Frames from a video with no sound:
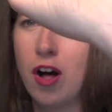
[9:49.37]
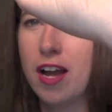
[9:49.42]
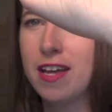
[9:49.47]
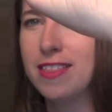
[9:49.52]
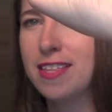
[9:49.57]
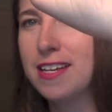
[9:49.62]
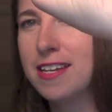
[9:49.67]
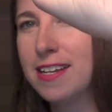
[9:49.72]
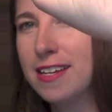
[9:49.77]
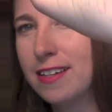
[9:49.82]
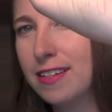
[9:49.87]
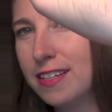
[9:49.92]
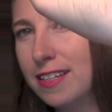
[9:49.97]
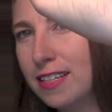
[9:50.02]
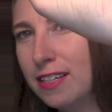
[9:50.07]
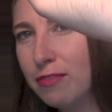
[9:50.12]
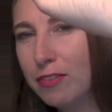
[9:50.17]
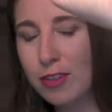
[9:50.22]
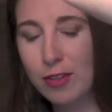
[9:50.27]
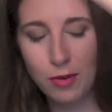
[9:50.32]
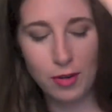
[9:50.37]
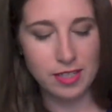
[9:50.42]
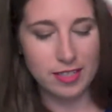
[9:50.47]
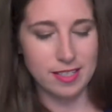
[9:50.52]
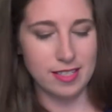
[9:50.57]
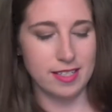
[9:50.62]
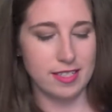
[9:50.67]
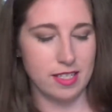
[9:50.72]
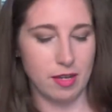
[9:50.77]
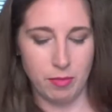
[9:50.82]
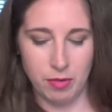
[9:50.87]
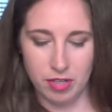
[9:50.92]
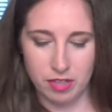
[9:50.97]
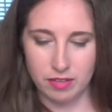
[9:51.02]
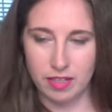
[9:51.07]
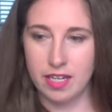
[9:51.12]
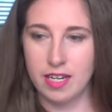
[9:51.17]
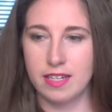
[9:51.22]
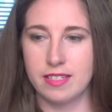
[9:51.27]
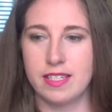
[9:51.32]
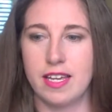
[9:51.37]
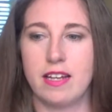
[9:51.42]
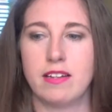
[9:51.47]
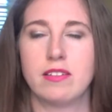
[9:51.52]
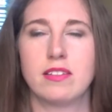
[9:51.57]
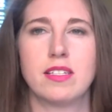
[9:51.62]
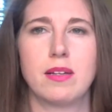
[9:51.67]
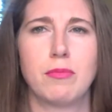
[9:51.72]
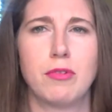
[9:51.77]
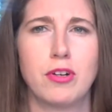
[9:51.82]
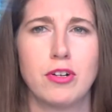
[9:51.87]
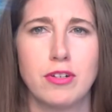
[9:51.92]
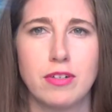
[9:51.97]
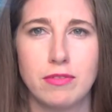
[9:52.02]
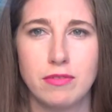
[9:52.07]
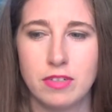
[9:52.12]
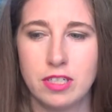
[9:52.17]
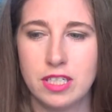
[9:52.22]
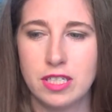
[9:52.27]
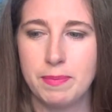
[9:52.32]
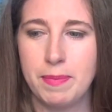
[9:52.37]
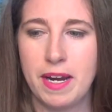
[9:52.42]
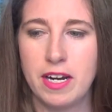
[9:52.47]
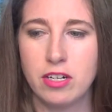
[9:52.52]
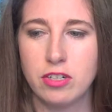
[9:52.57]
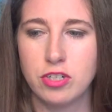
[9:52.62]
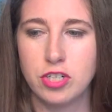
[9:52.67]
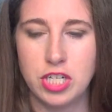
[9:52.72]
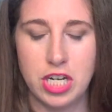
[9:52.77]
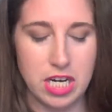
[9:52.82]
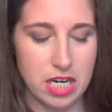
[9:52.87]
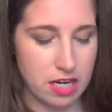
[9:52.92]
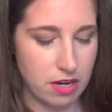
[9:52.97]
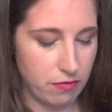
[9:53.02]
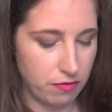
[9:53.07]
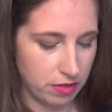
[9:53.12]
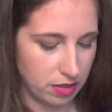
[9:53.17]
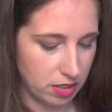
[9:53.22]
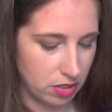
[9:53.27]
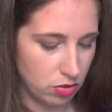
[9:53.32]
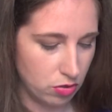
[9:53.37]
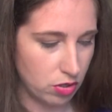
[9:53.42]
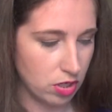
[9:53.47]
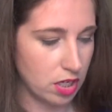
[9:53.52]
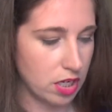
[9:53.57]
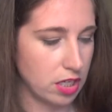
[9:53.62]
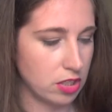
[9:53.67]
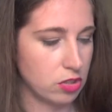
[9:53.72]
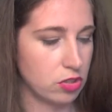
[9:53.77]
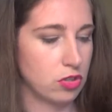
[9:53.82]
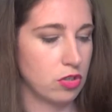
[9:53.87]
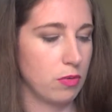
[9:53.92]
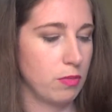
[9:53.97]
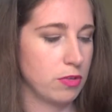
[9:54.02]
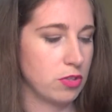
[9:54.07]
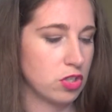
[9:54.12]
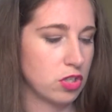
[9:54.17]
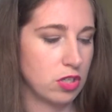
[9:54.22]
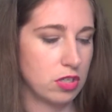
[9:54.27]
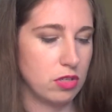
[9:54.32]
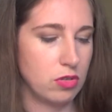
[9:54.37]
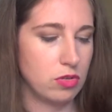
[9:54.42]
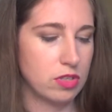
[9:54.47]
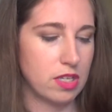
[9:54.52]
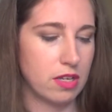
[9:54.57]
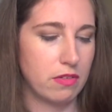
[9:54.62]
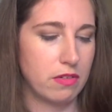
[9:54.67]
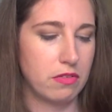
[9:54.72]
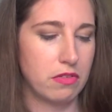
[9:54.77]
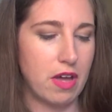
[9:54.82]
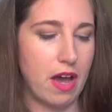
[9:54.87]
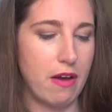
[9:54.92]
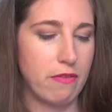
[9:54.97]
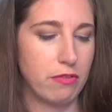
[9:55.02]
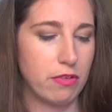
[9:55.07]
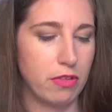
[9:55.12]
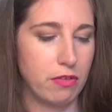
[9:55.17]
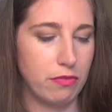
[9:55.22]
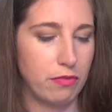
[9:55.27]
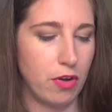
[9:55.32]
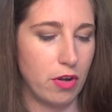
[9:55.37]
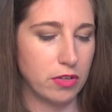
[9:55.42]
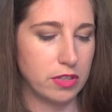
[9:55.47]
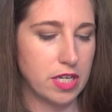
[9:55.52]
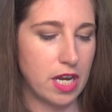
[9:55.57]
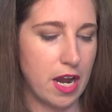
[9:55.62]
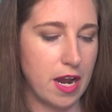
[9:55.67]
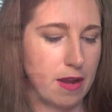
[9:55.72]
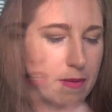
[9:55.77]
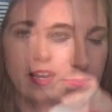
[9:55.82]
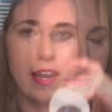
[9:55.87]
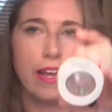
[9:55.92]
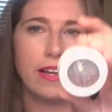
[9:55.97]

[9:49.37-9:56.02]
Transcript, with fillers: I think even though it's a summer, like I said, summer inspired shade, I feel like you could get so much good use out of that for the fall time.